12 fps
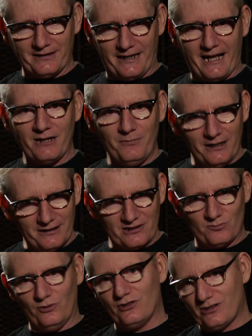that I make
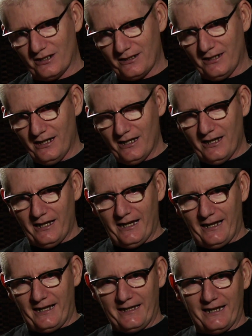this music,
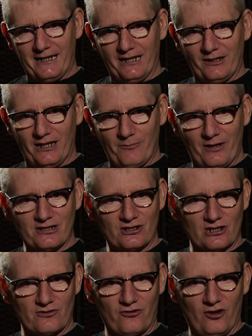and I get like
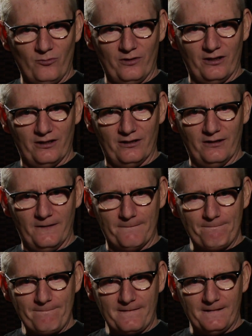messages from.
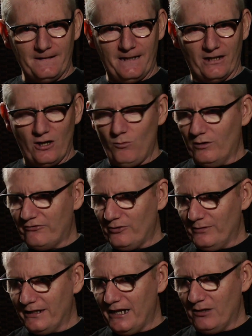I got one
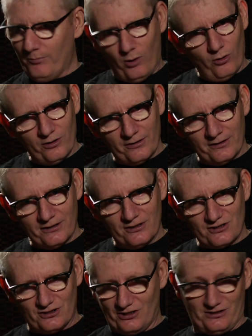from a guy in
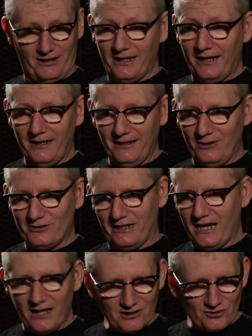Poland just today, and he was like,
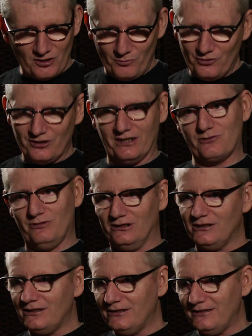"Hey, I saw your music; it's really
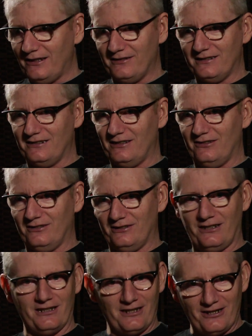good. Like,
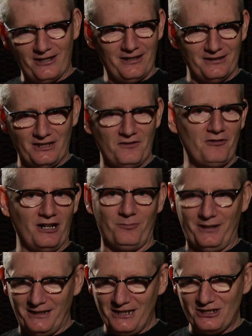da da da da. Do you have any
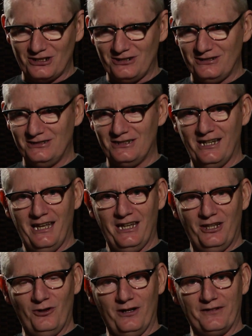recommendations?"
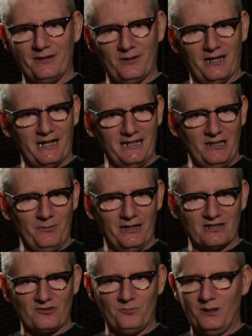You know, I get
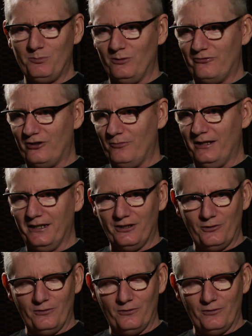emails from people from like